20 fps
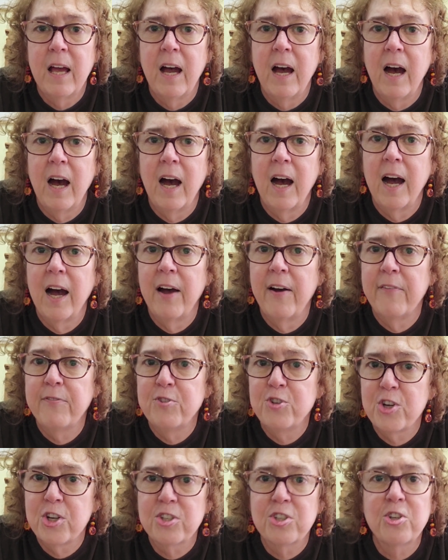I've
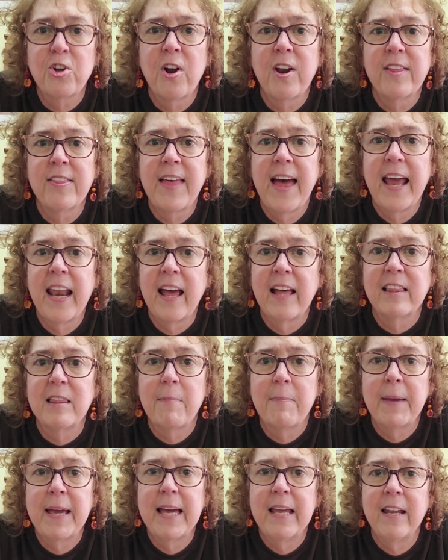just started that at the
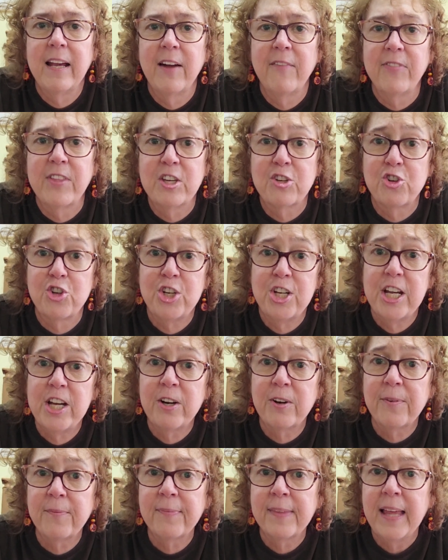beginning of this
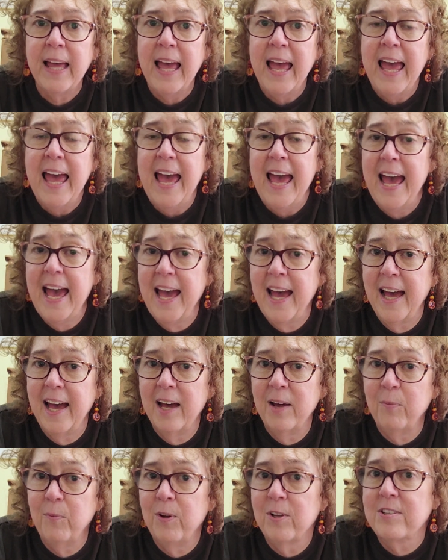year,
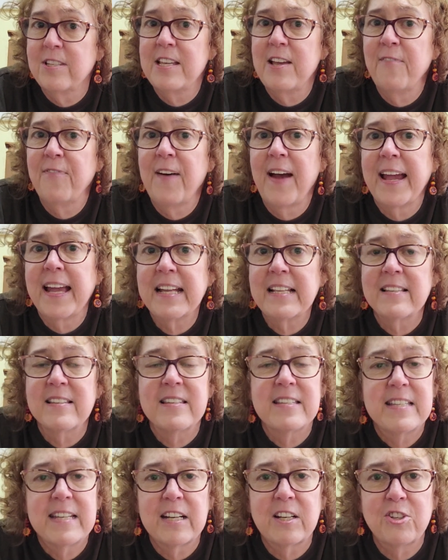and we'll see if I can
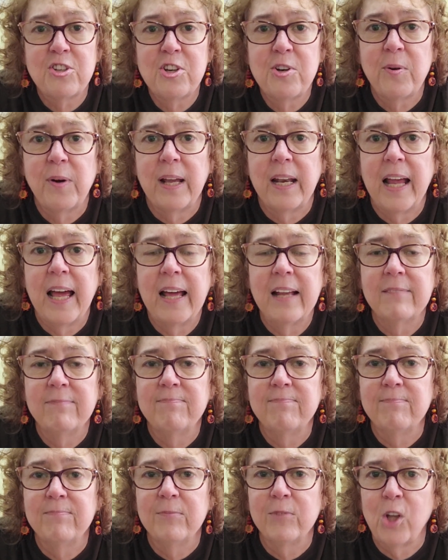stick to it
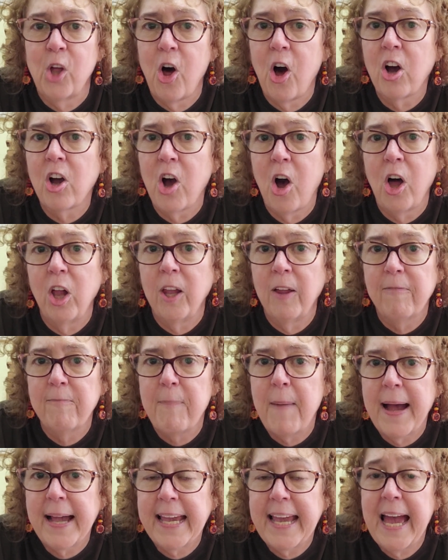and log all of
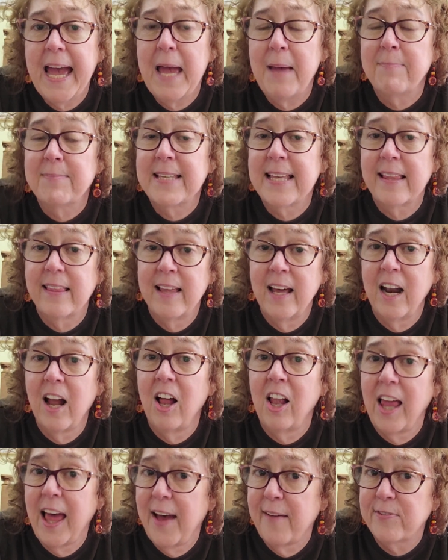my games. And then
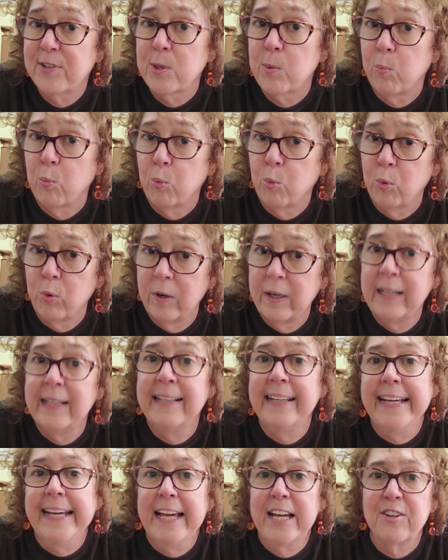I'll have some
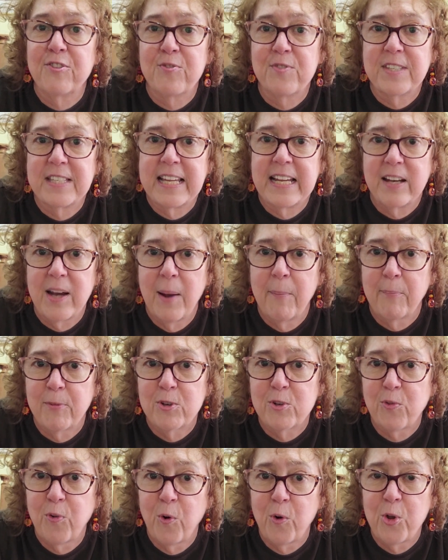really interesting
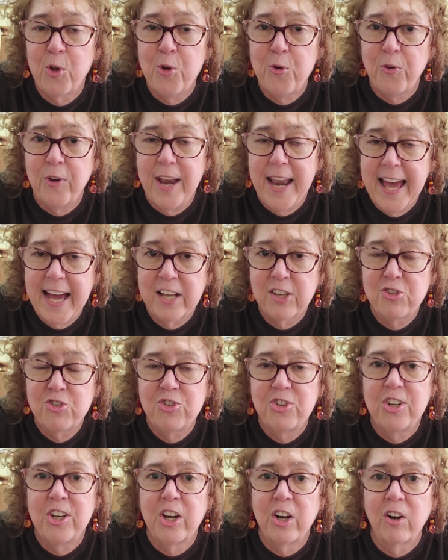numbers for you
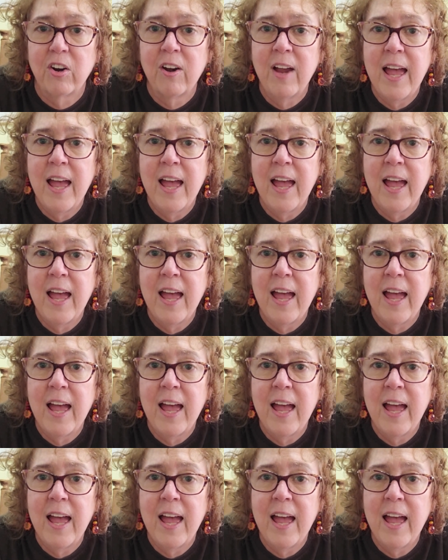next year.